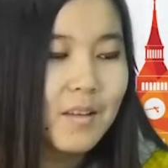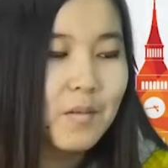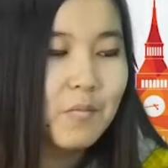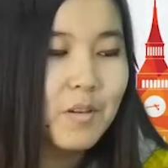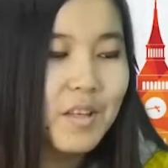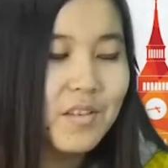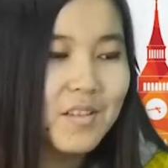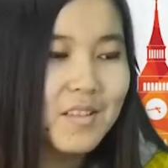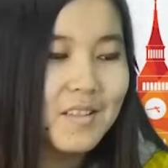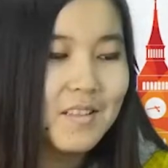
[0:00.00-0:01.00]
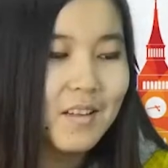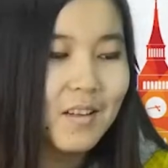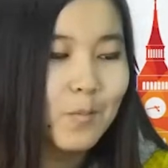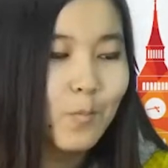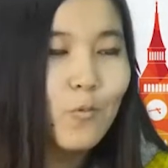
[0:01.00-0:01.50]
We can just,
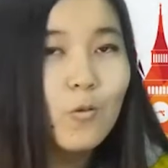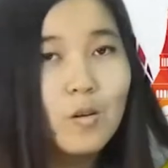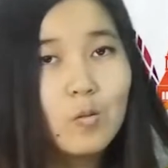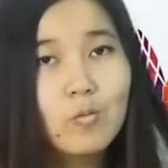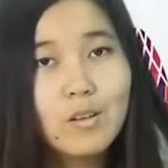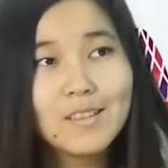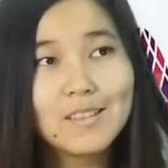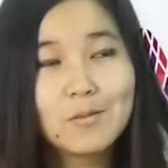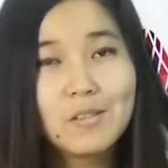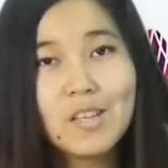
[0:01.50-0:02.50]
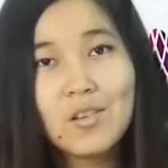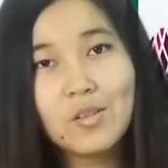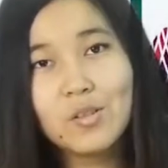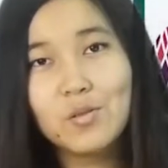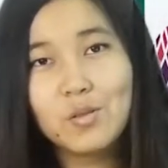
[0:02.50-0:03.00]
worse. We
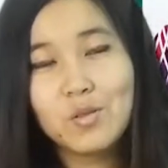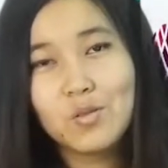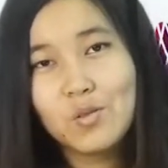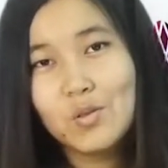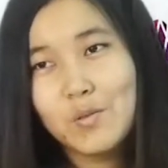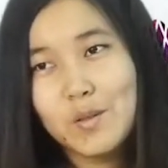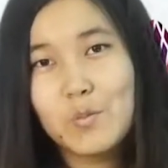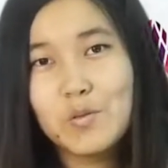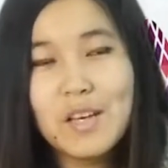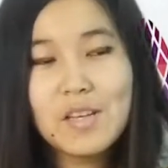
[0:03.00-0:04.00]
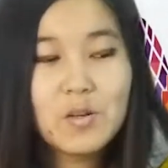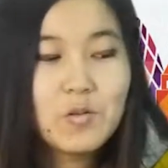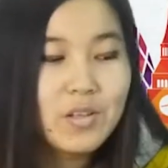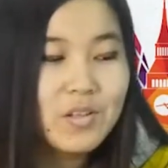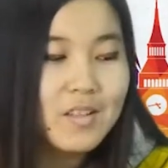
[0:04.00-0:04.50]
cannot use 2 of them together. You
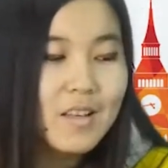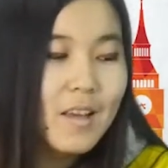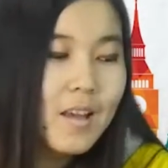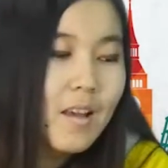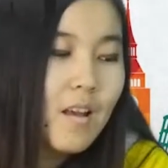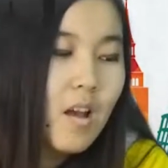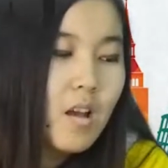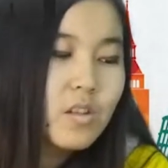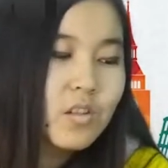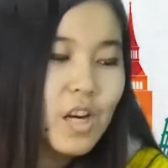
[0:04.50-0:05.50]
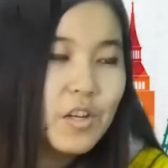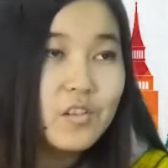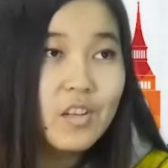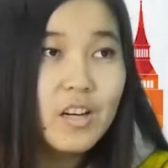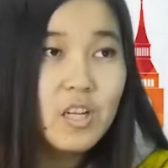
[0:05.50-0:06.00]
can just say,
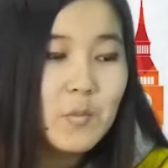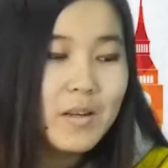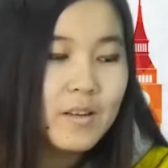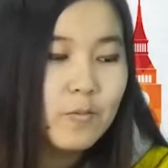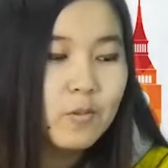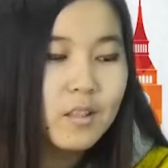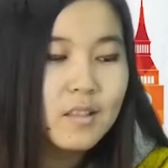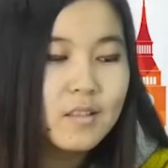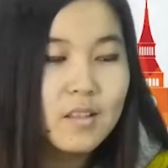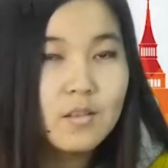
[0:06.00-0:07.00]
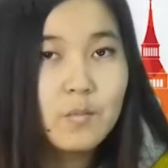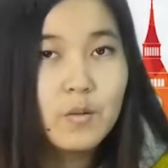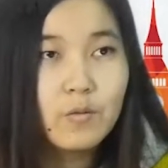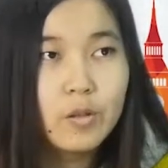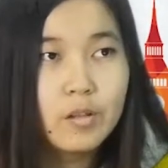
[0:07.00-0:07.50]
scratching the rash made it worse than
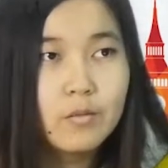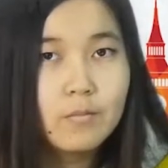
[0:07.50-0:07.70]
before.